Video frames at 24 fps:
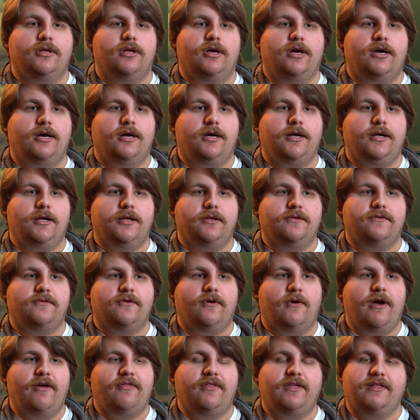Uh,
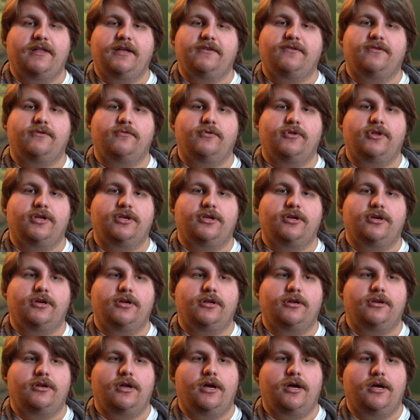so I think that's a really
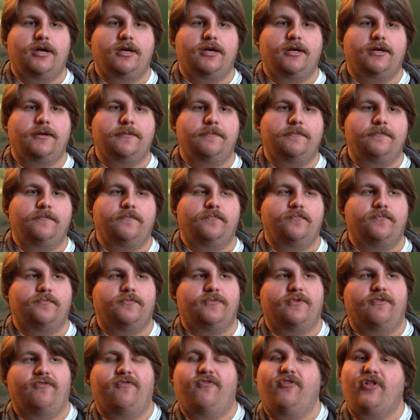good uh,
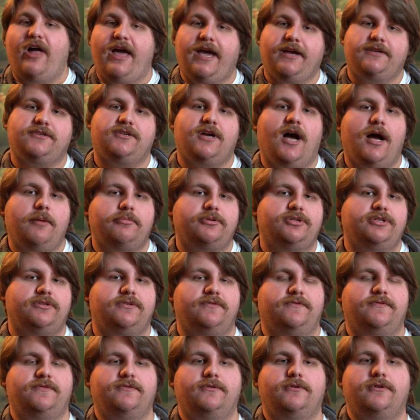flex
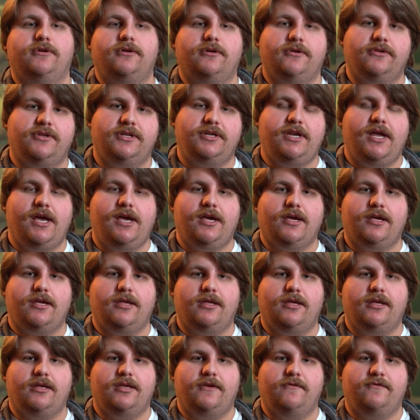option for the deck.
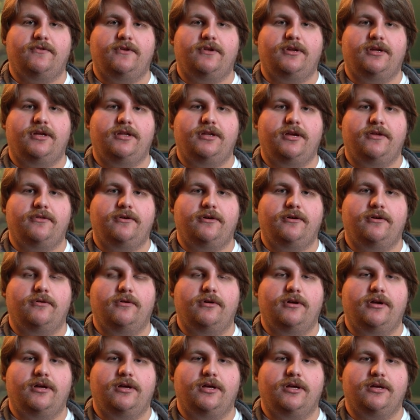It gives it another
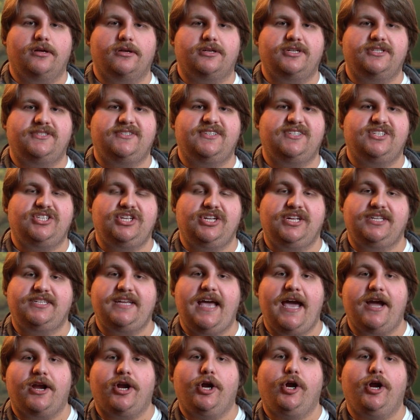uh, consistent
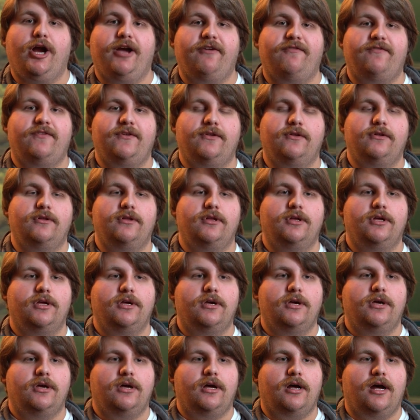attacker, I feel.
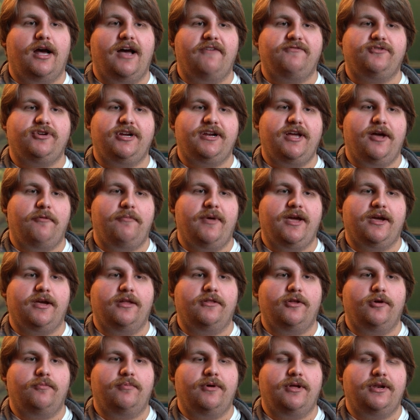Uh, I've tried out Mega
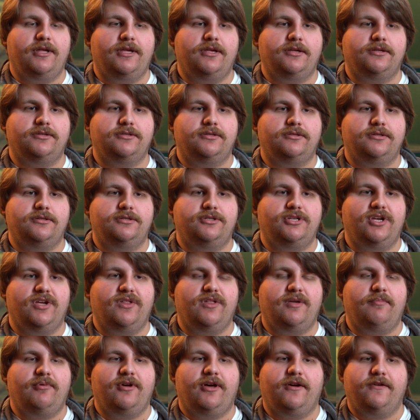Lopunny and
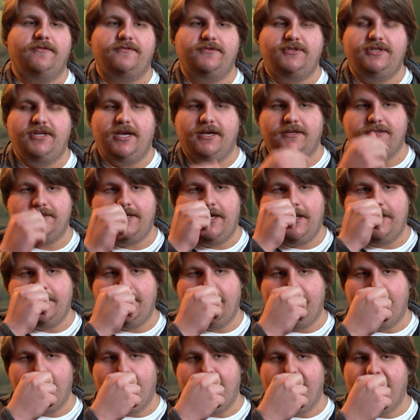Jigglypuff G X pack
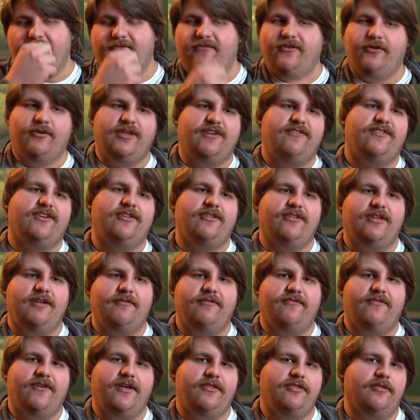came. I didn't really feel it
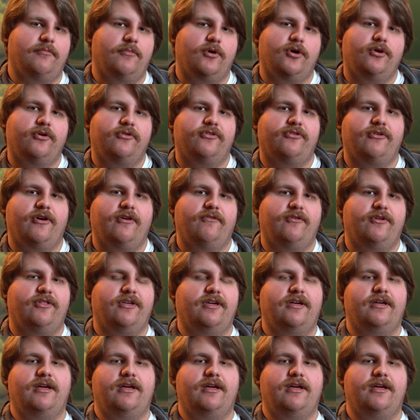fit the mold, so I really